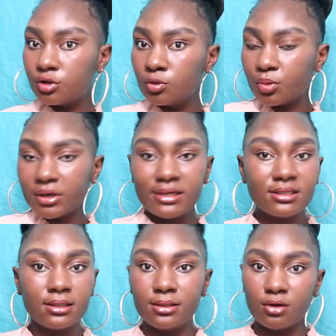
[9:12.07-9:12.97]
Super
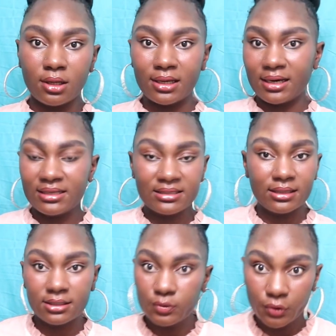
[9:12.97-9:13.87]
easy, y'all. Like I
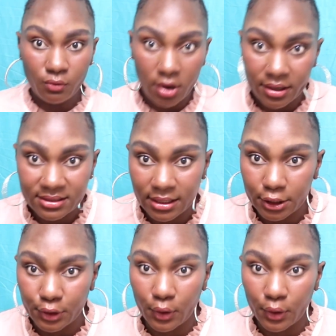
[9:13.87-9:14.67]
said, this requires like